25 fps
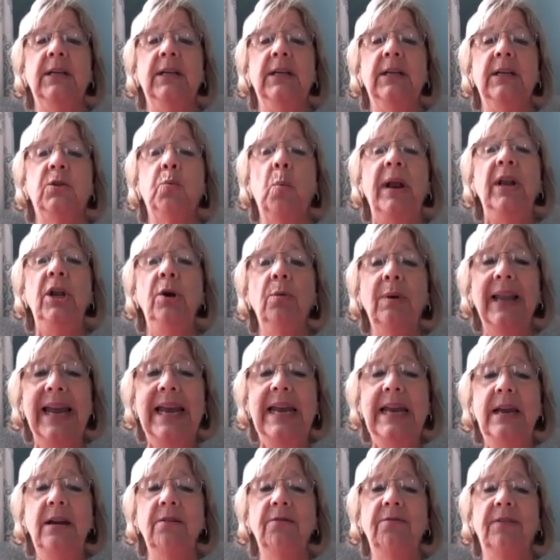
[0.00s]
is when you
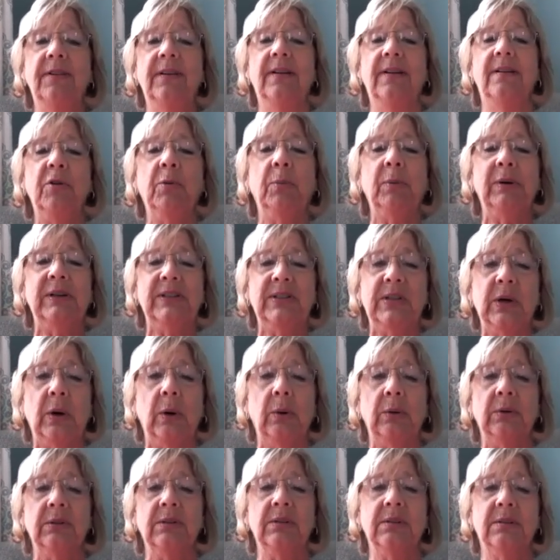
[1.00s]
leave, you
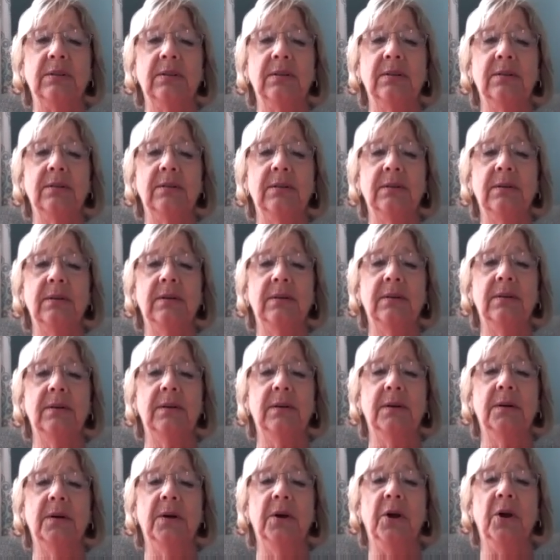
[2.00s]
have the results.
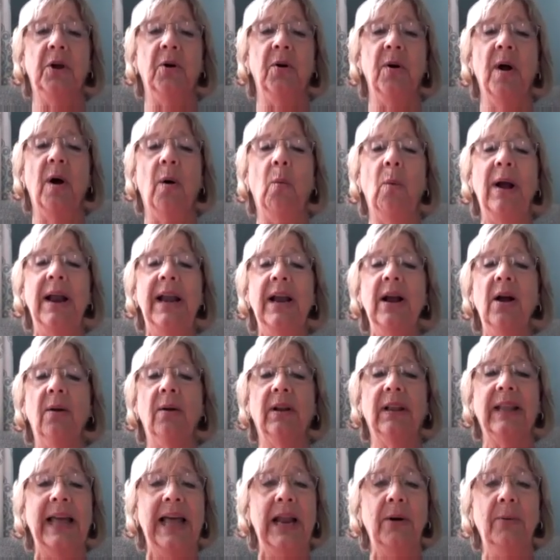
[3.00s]
You're not waiting on a
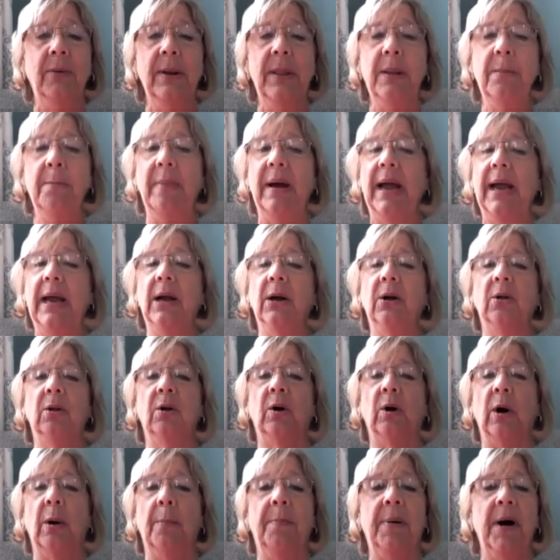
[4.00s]
letter in the mail or
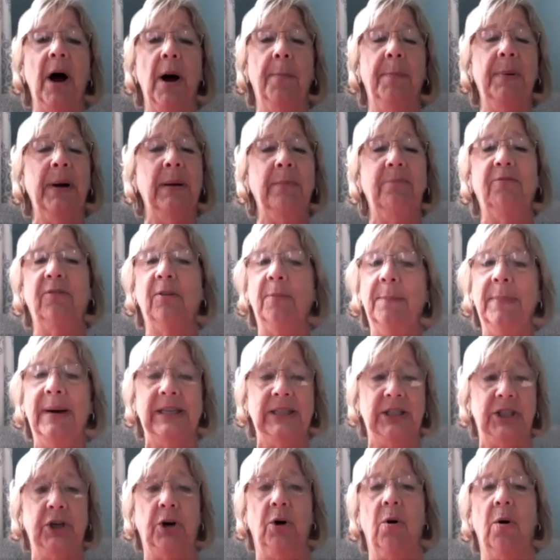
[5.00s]
a pop-up from my
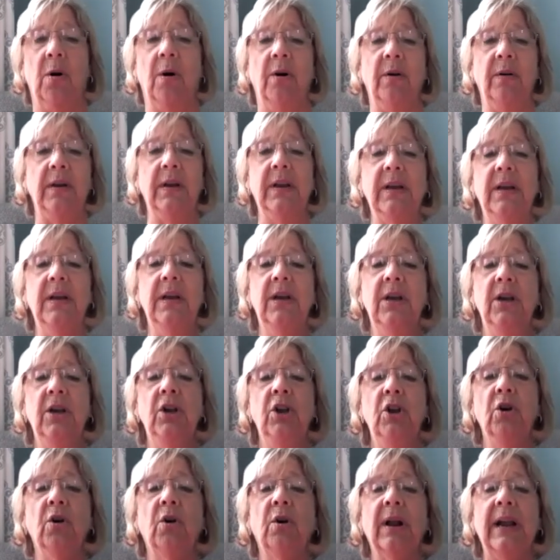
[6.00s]
chart.
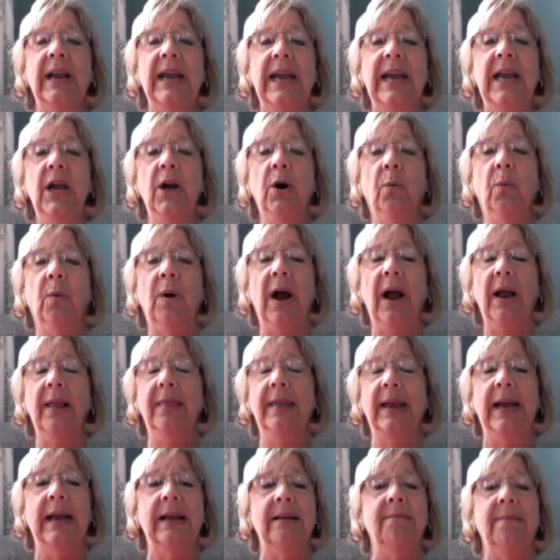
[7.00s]
You're going to hear right
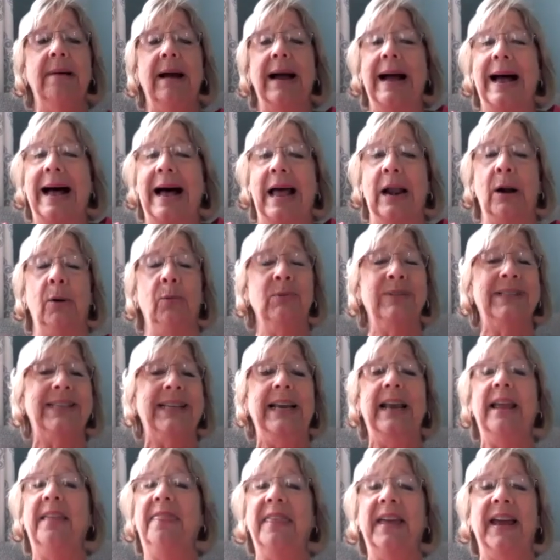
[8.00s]
then, I don't
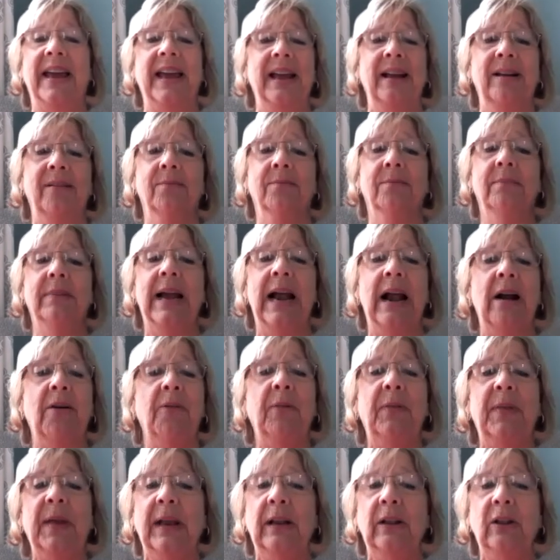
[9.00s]
see a thing.
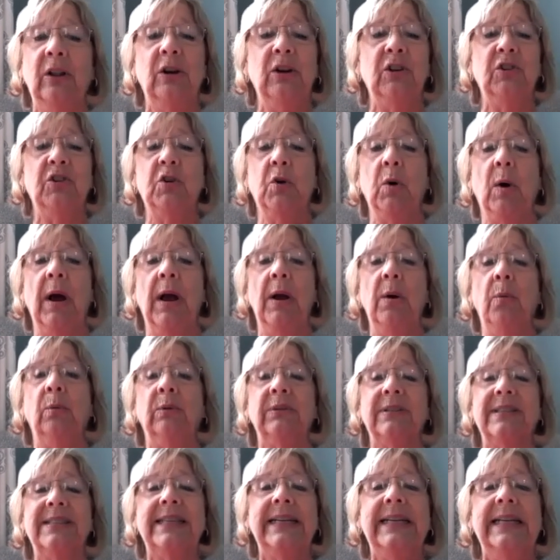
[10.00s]
Everything looks great.
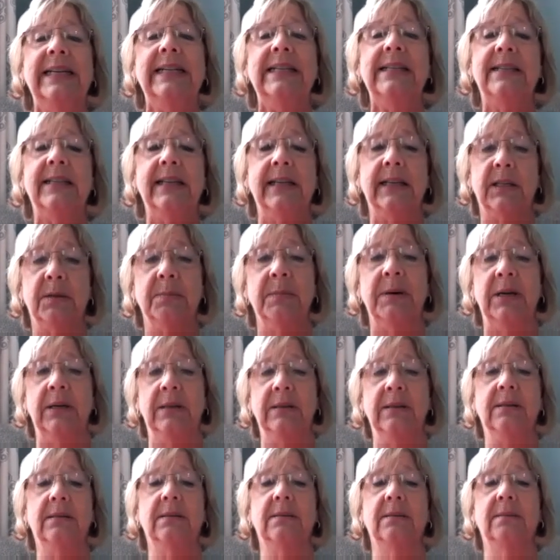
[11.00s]
We'll see you in 6
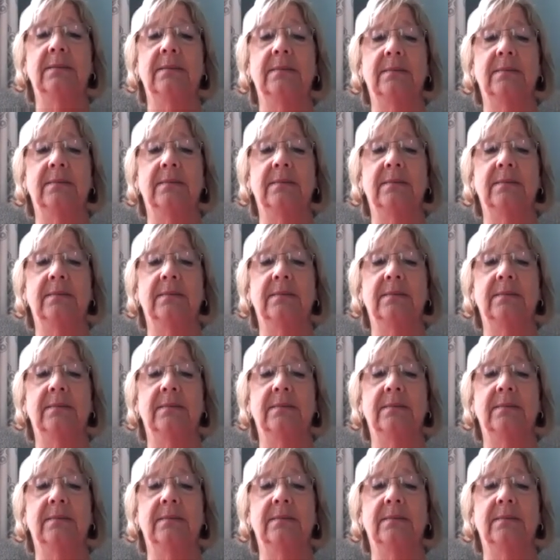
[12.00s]
months.